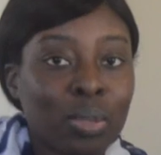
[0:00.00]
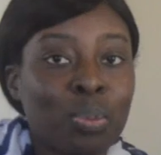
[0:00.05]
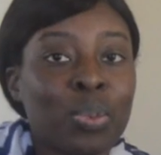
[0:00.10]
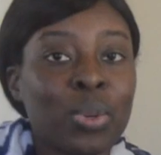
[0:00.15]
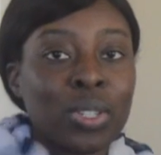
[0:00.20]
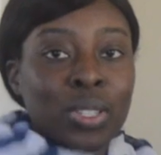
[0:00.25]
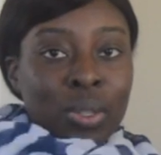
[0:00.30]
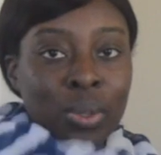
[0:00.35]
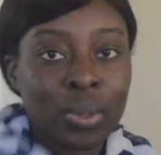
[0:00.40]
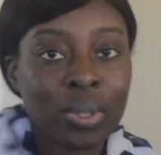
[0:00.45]
to
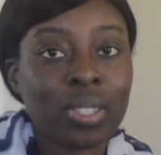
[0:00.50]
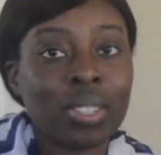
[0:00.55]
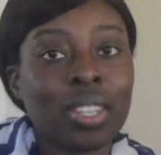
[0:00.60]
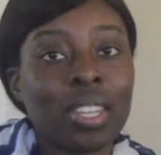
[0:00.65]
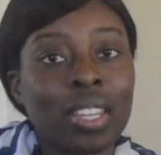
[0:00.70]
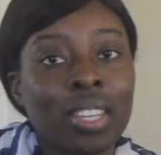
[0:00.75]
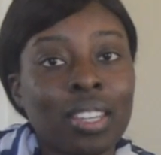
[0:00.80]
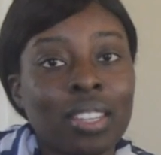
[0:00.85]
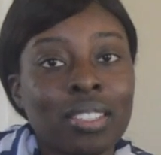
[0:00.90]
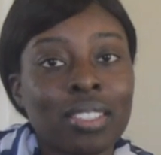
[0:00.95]
produce
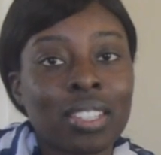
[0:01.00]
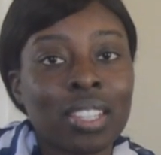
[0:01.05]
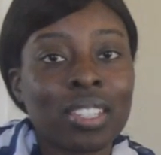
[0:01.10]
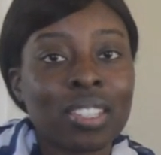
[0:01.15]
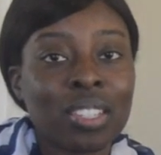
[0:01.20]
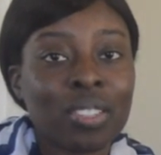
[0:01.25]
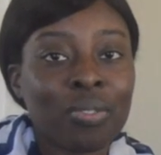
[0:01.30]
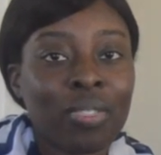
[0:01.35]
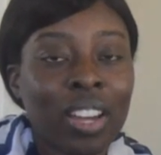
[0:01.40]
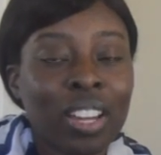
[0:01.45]
things.
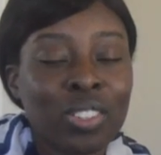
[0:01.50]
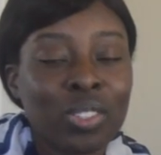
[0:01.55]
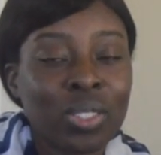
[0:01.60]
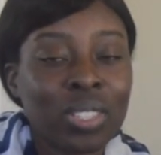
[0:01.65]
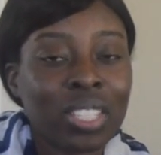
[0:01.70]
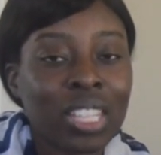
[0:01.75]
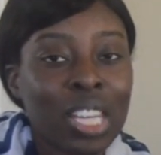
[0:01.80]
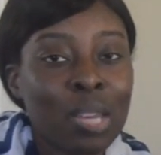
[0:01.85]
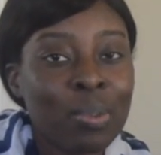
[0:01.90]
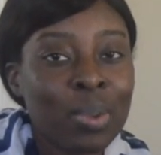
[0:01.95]
Because if I
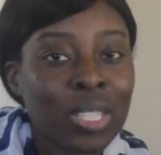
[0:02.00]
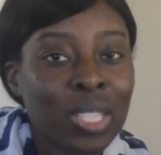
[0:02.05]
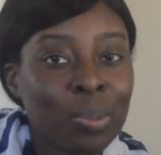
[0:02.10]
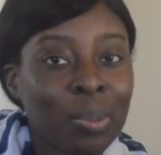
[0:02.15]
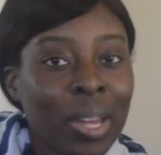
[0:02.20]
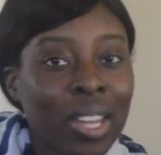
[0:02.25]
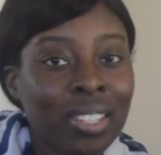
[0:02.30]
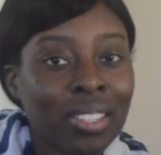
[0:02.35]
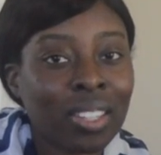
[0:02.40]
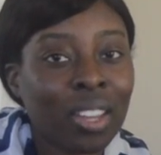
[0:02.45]
just keep it to
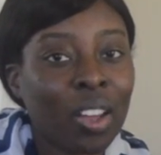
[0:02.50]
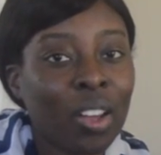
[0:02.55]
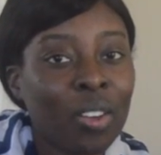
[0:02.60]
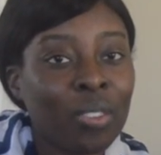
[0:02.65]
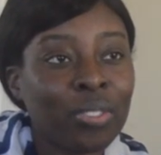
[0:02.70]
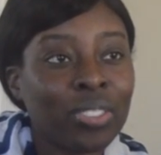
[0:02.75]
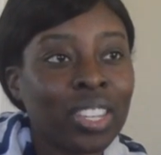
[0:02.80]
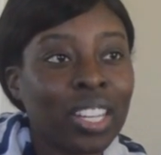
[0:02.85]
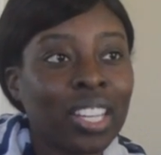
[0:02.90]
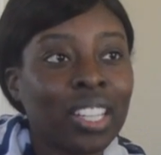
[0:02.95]

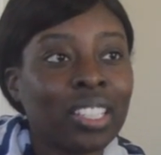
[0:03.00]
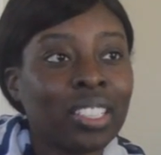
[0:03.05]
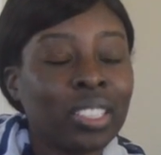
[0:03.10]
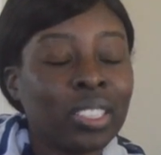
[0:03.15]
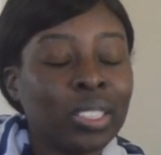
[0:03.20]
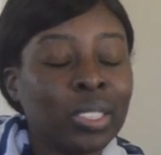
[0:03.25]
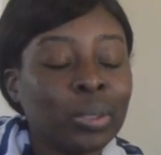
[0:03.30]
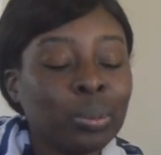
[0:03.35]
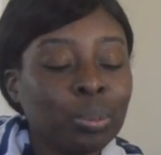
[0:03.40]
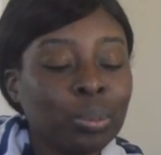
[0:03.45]
myself, then
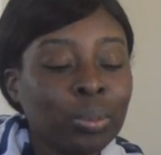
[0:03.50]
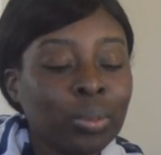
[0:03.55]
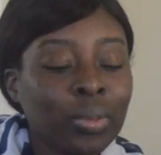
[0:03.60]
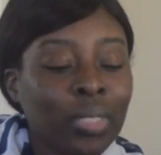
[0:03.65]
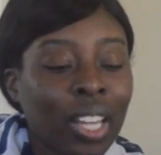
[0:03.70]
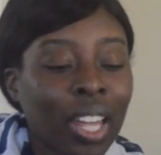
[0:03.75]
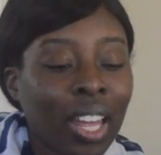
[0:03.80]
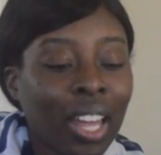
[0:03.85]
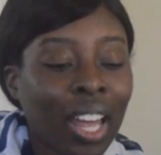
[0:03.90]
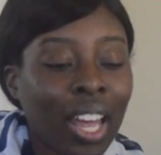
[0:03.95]

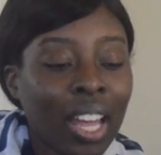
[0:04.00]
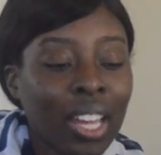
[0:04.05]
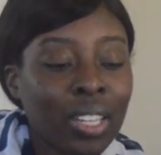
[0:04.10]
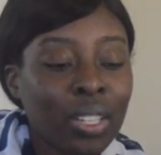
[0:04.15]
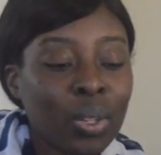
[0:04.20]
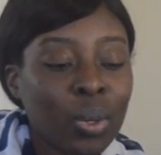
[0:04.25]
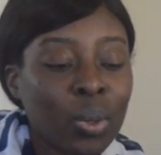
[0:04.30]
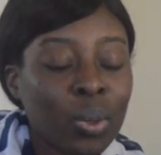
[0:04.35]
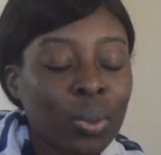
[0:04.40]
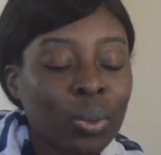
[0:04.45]
I
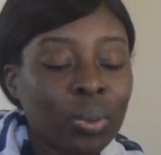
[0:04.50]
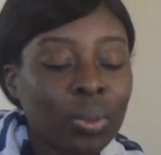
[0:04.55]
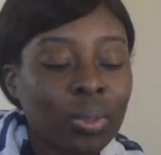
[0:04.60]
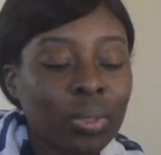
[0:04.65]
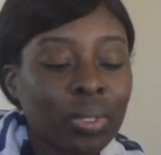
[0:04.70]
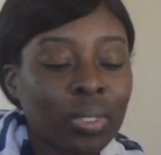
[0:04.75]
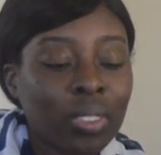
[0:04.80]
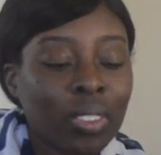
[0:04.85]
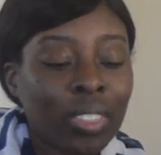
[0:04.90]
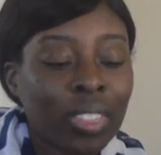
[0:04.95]
don't
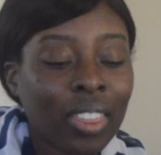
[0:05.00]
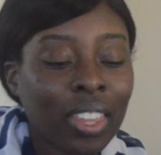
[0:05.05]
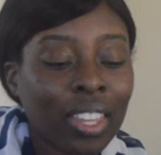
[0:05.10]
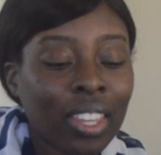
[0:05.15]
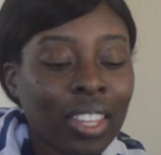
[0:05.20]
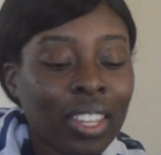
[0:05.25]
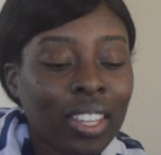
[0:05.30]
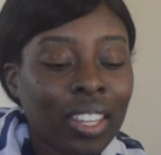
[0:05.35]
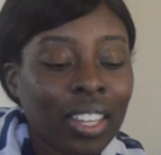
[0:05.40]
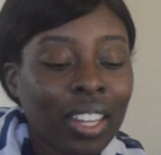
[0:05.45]

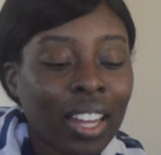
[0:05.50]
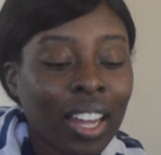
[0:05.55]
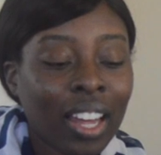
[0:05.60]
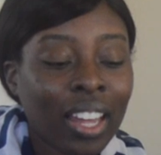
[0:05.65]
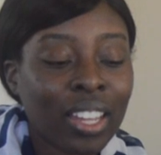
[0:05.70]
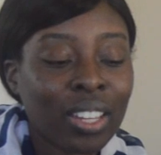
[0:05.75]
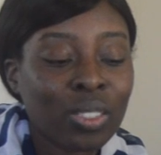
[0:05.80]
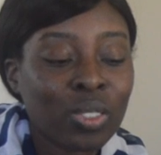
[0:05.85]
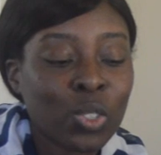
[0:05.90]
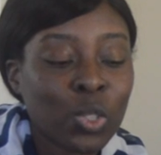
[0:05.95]
think
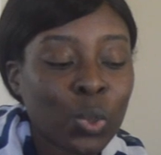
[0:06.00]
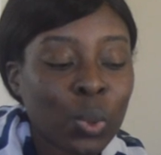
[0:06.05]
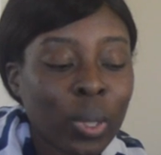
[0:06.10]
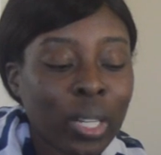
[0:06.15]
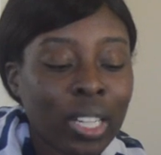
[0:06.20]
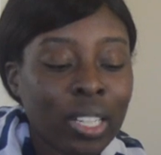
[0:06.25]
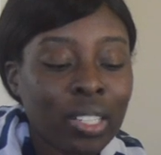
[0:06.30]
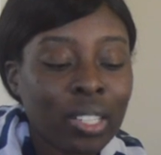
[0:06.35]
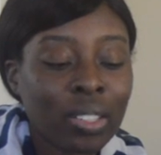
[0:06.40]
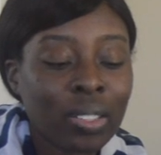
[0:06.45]
I enjoy
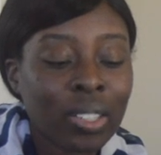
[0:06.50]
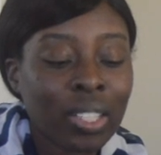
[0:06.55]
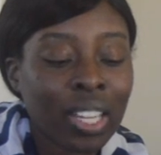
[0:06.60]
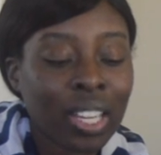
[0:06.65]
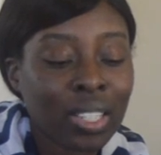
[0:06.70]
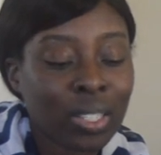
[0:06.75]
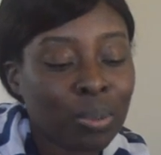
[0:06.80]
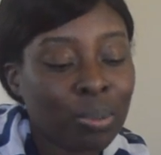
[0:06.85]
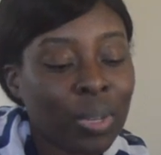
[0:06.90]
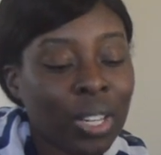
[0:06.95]
it nearly
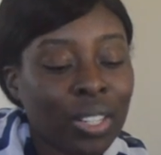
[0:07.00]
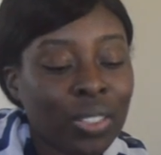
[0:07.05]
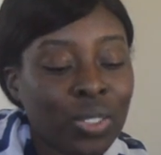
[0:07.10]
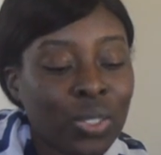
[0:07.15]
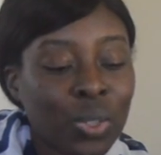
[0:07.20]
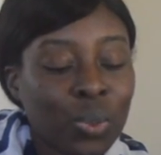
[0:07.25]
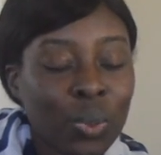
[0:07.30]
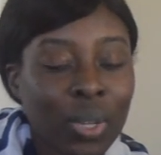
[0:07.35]
as much.